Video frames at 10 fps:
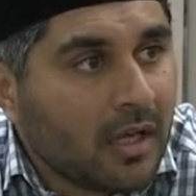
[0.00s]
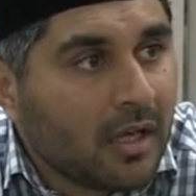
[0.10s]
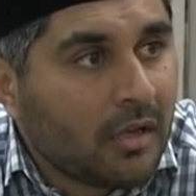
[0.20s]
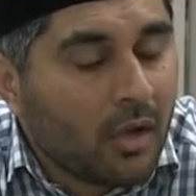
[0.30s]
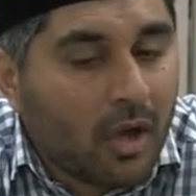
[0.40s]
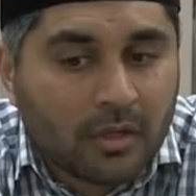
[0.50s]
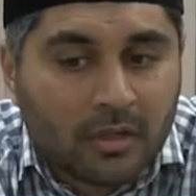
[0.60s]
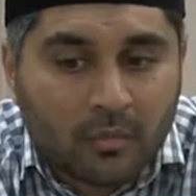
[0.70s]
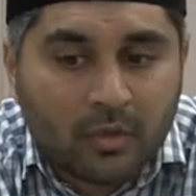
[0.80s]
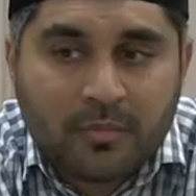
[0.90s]
longer
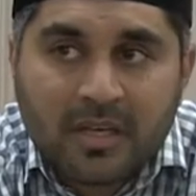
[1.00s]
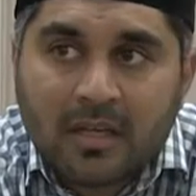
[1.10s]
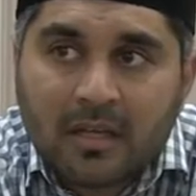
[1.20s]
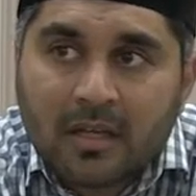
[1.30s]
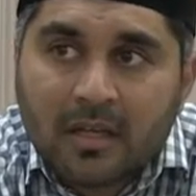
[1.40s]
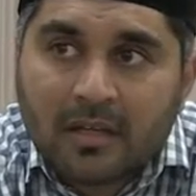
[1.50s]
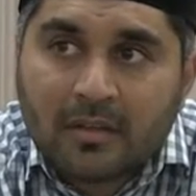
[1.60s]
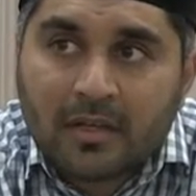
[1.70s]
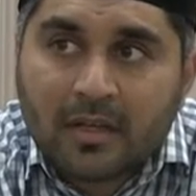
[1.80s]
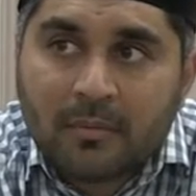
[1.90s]
would be
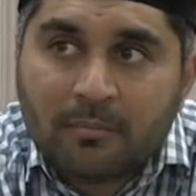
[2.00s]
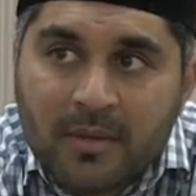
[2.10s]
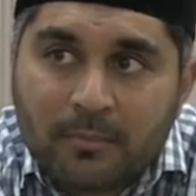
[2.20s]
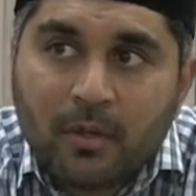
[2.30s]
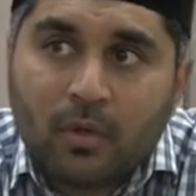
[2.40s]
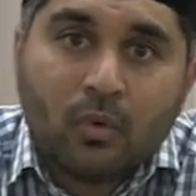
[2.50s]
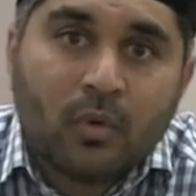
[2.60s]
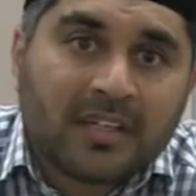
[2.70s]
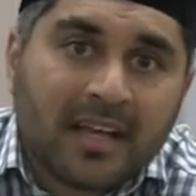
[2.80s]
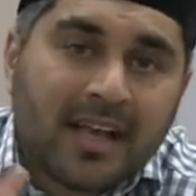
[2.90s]
the people who
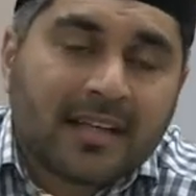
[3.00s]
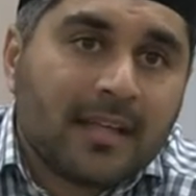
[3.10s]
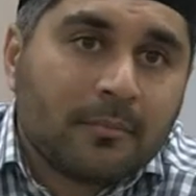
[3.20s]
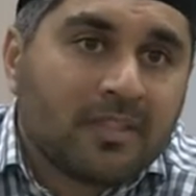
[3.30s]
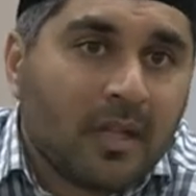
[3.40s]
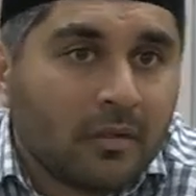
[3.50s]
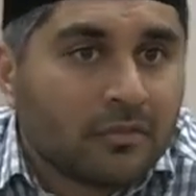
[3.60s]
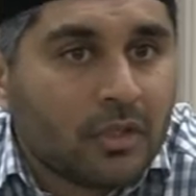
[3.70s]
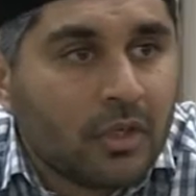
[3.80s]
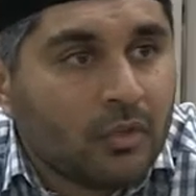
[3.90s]
would connect themselves
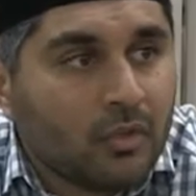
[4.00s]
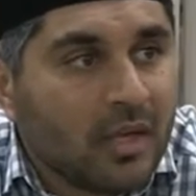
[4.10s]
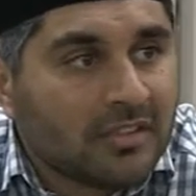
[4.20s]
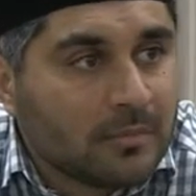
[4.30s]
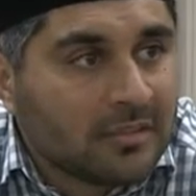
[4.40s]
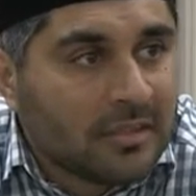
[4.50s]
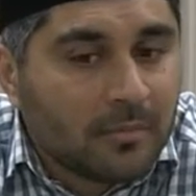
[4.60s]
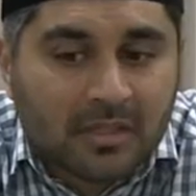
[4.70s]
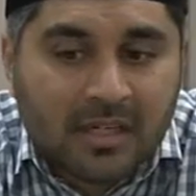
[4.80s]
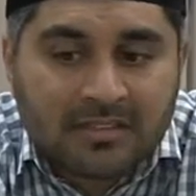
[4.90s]
to Hazrat Masih
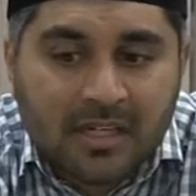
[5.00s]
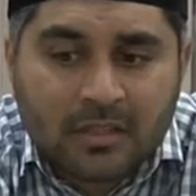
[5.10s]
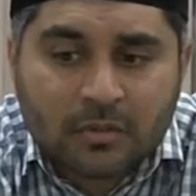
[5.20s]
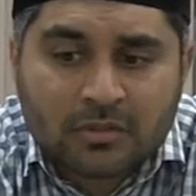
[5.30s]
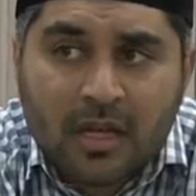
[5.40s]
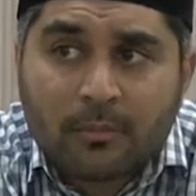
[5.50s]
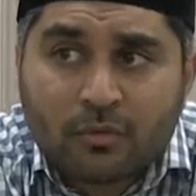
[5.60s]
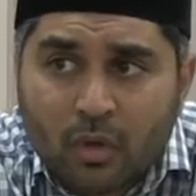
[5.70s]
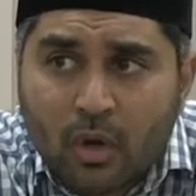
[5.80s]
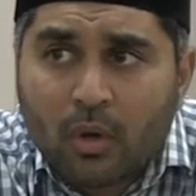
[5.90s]
Maud.
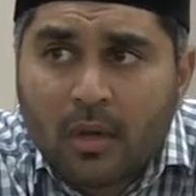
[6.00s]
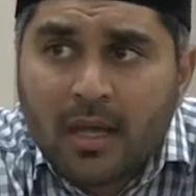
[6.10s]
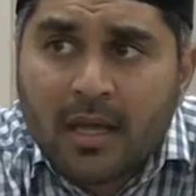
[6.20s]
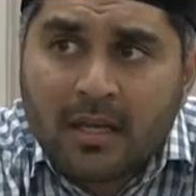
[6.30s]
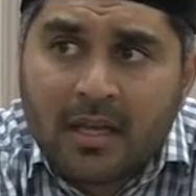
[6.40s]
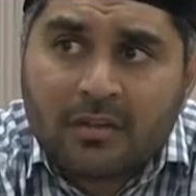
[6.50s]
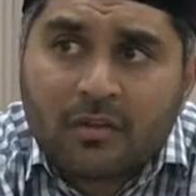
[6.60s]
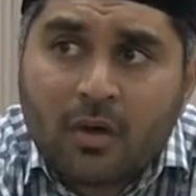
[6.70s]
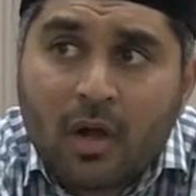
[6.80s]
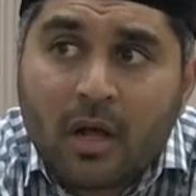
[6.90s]
So later
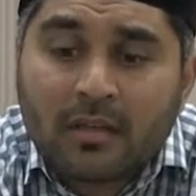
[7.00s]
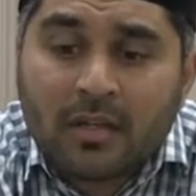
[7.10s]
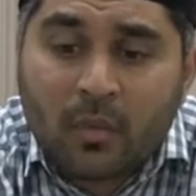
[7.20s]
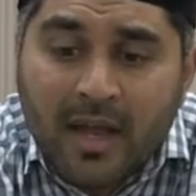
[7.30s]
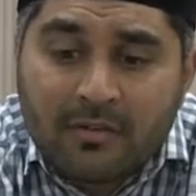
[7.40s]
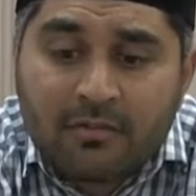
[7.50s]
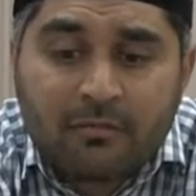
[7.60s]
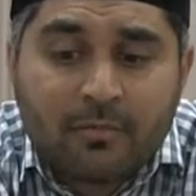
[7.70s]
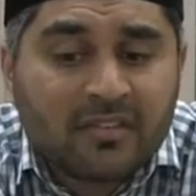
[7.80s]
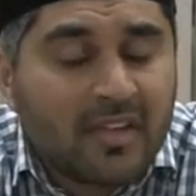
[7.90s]
on, the wife of
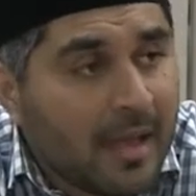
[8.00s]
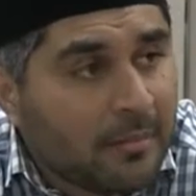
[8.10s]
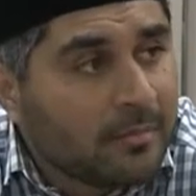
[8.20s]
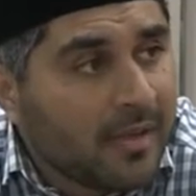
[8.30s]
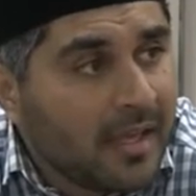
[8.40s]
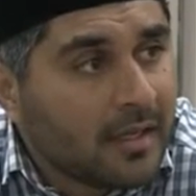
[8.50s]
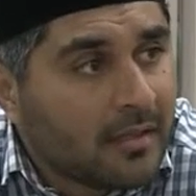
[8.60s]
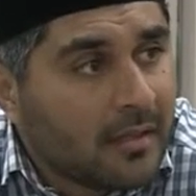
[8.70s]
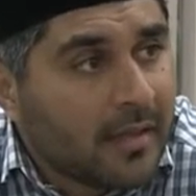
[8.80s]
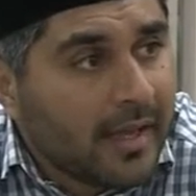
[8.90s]
Mirza Ahmed Beg
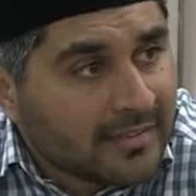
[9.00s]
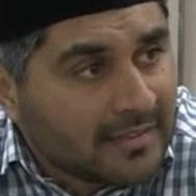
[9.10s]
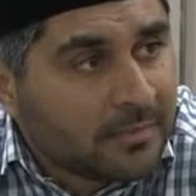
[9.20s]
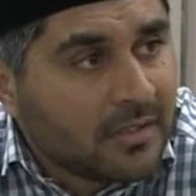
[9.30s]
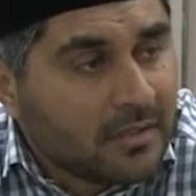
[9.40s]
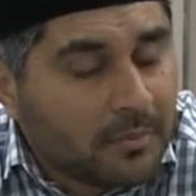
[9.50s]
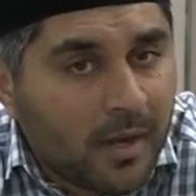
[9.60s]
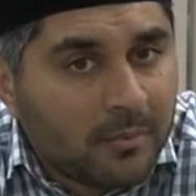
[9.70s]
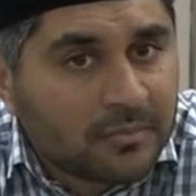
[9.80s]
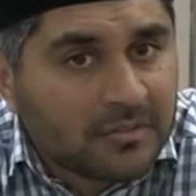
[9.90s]
accepted the
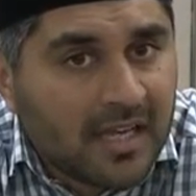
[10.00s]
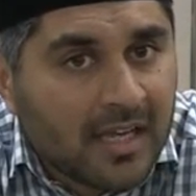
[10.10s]
promised Messiah.